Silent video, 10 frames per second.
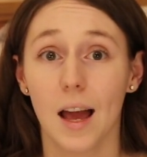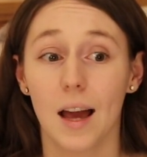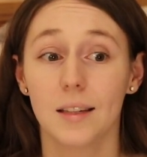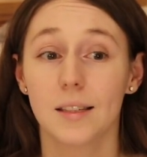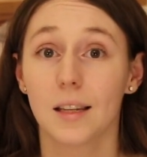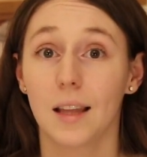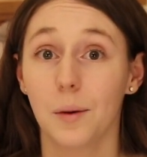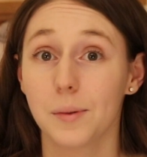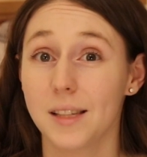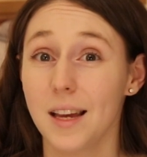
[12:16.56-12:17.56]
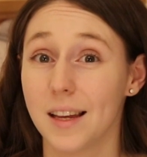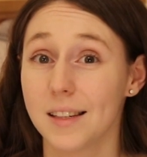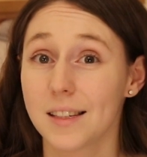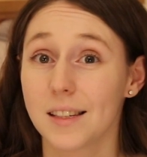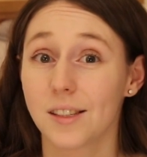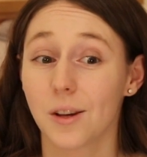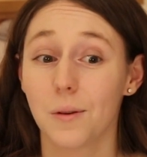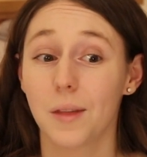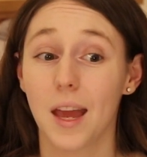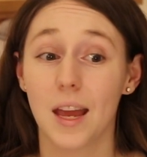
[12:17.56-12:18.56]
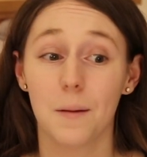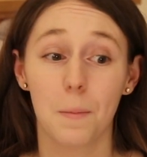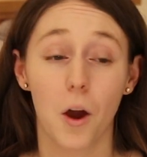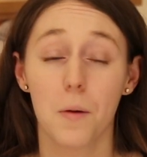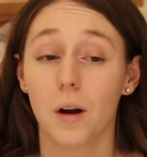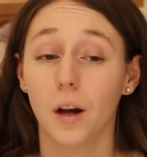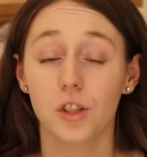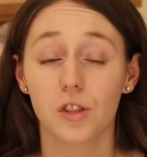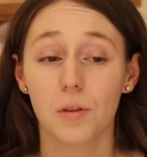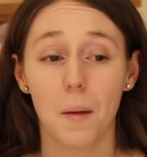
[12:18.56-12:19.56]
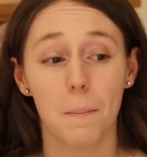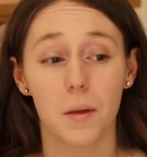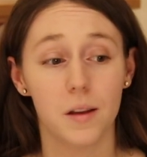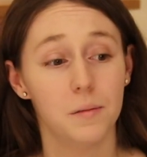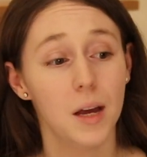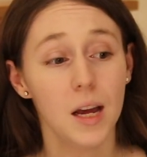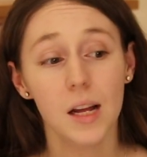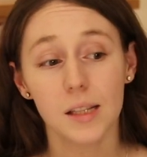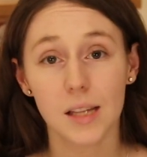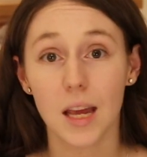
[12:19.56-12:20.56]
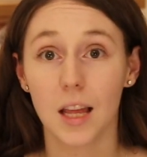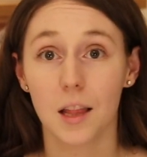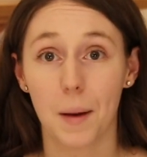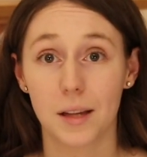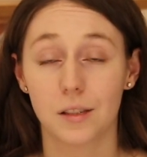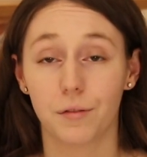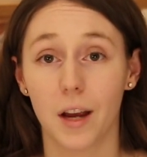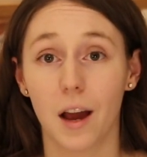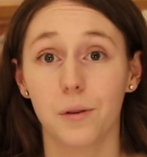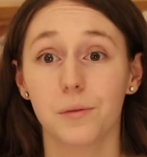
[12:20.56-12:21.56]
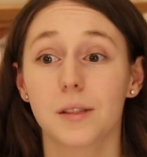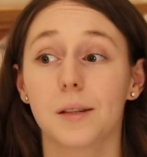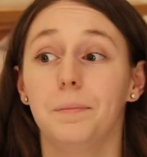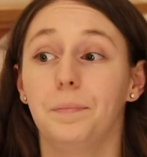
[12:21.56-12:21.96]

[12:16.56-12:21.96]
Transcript: and that was it so they I, I just remember them taking the pessary out